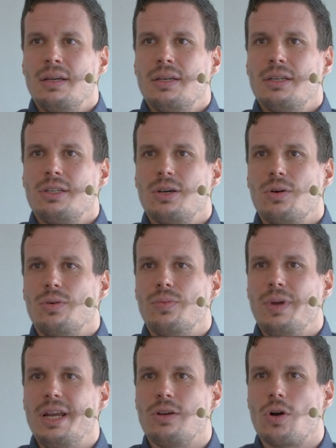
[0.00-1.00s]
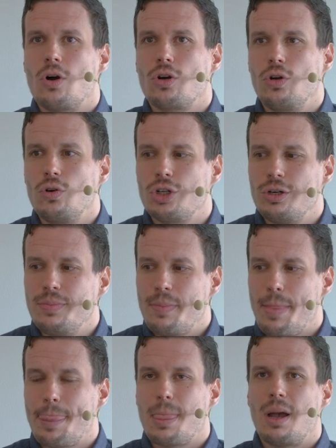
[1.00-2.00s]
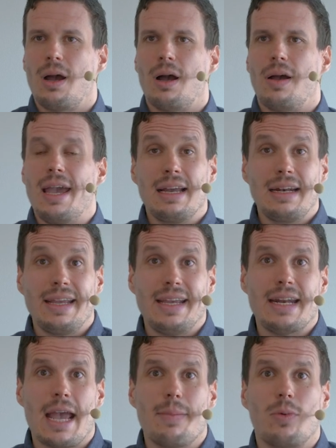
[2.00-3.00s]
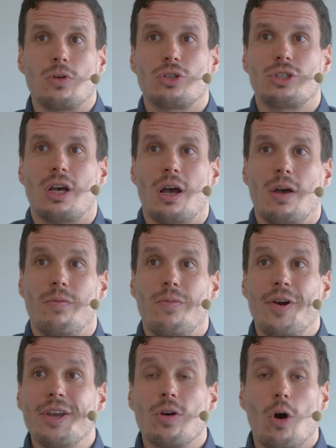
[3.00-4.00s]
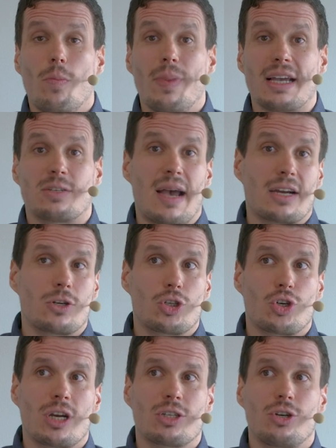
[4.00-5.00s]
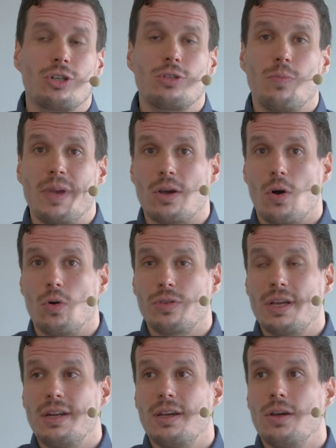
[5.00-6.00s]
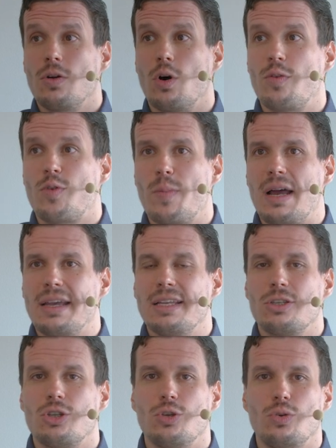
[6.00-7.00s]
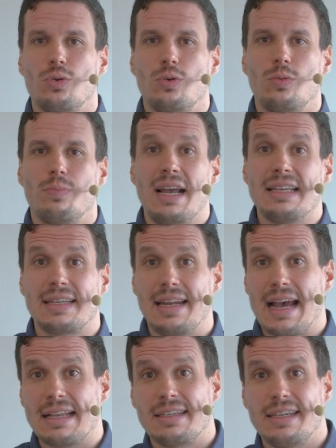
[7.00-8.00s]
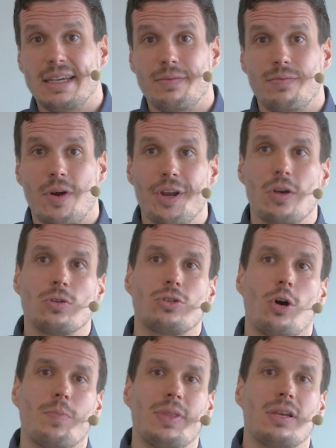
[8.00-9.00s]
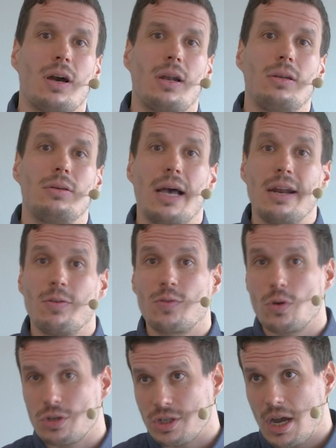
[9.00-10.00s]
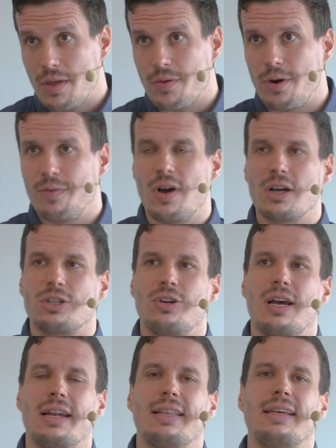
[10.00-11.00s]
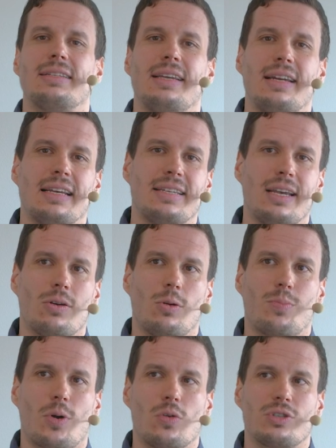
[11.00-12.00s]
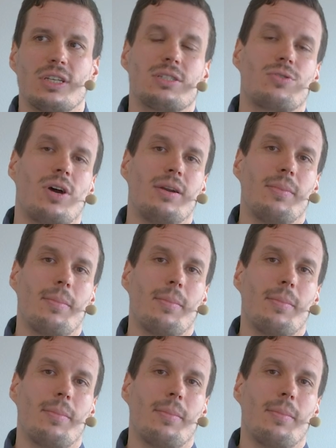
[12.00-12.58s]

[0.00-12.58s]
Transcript: So in conclusion, uh, ALD enables uh, very complex macrostructures to be coated conformally to basically achieve various optical and of course other functionalities in a single process run.